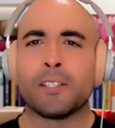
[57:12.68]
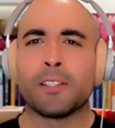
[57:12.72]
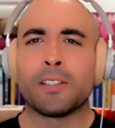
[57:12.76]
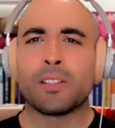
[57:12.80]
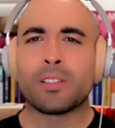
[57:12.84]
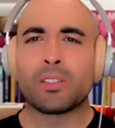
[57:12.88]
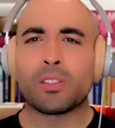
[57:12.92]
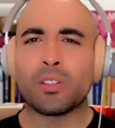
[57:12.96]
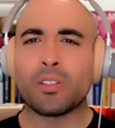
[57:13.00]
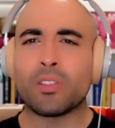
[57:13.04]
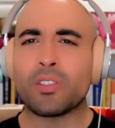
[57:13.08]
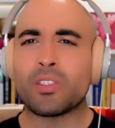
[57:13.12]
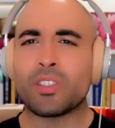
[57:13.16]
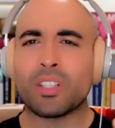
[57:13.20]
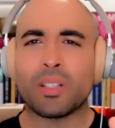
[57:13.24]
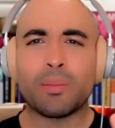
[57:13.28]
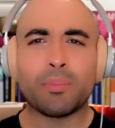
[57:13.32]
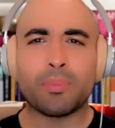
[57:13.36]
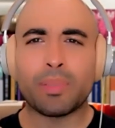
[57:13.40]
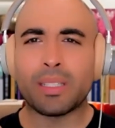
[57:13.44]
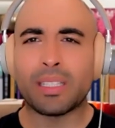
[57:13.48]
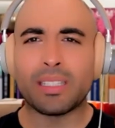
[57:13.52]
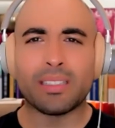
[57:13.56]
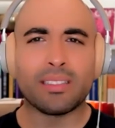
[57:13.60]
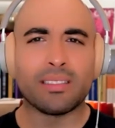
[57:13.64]
don't
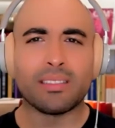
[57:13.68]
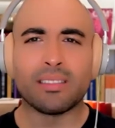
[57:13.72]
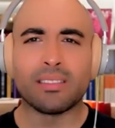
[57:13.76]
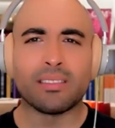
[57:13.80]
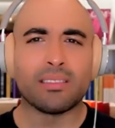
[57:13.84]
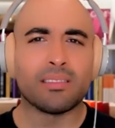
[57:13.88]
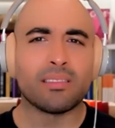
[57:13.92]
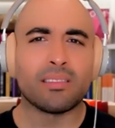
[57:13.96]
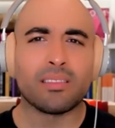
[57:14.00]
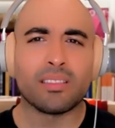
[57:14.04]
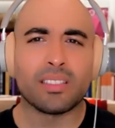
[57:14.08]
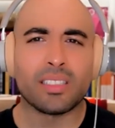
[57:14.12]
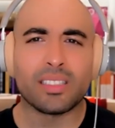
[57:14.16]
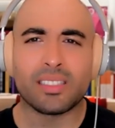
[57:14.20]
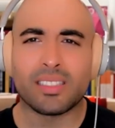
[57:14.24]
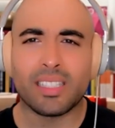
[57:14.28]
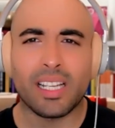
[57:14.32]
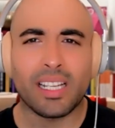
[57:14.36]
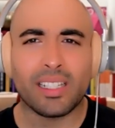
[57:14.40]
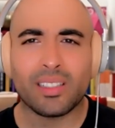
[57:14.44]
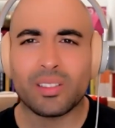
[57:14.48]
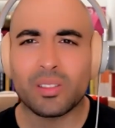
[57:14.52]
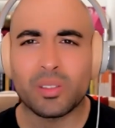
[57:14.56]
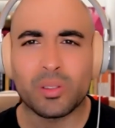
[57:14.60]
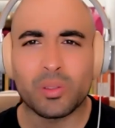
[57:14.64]
jump in the
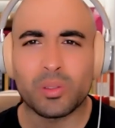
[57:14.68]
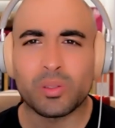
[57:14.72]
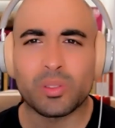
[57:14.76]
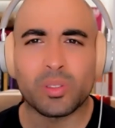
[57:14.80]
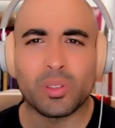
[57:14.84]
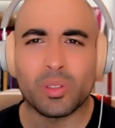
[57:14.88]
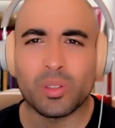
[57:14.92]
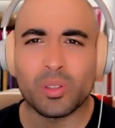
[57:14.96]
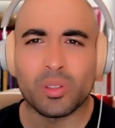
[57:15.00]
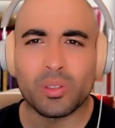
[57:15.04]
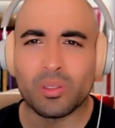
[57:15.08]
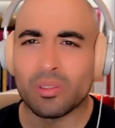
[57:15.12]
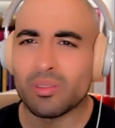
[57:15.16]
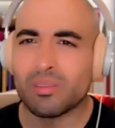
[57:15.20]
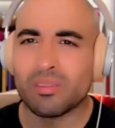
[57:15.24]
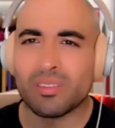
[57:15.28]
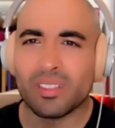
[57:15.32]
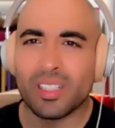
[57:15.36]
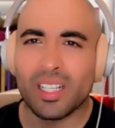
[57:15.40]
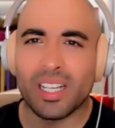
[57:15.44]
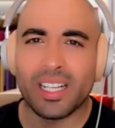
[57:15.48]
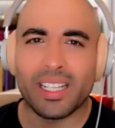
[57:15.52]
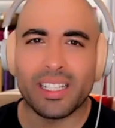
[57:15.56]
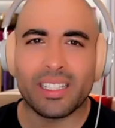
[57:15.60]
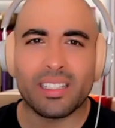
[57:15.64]
sack too soon,
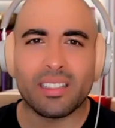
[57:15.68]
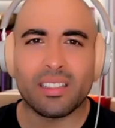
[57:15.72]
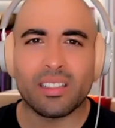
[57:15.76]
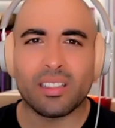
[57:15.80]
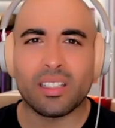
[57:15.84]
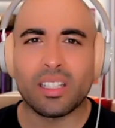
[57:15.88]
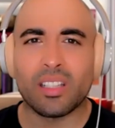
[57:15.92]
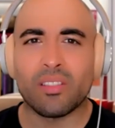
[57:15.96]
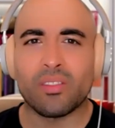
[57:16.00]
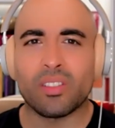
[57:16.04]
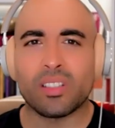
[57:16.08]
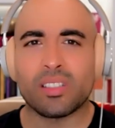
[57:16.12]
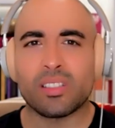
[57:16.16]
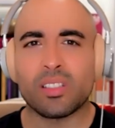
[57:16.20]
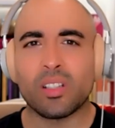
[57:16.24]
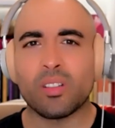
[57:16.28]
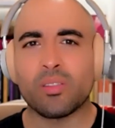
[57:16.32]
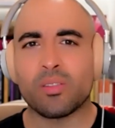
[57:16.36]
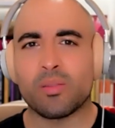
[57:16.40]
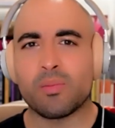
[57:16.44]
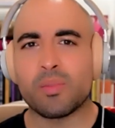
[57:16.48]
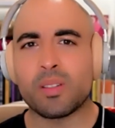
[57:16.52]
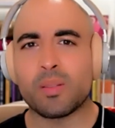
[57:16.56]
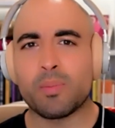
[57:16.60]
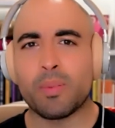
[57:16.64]
like give yourself
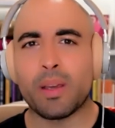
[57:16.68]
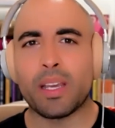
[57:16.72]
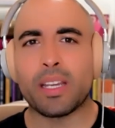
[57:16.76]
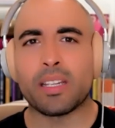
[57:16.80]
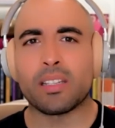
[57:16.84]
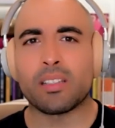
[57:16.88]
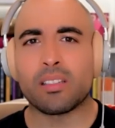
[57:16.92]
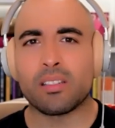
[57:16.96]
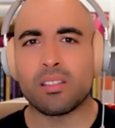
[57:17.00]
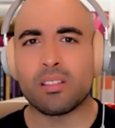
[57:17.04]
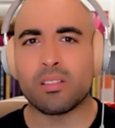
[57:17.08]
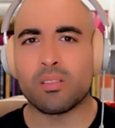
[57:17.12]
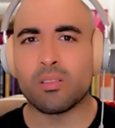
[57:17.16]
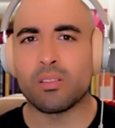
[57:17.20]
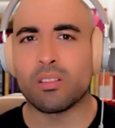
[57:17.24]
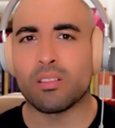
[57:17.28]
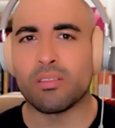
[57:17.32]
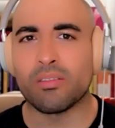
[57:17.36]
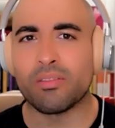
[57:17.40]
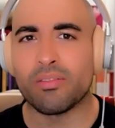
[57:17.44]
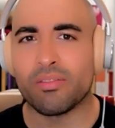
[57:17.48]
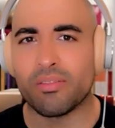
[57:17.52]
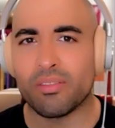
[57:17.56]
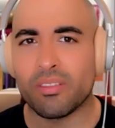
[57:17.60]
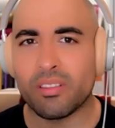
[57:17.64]
some space to sort
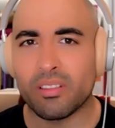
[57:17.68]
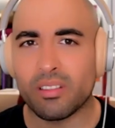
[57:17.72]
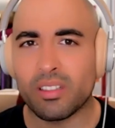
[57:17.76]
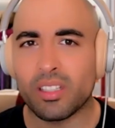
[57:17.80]
of,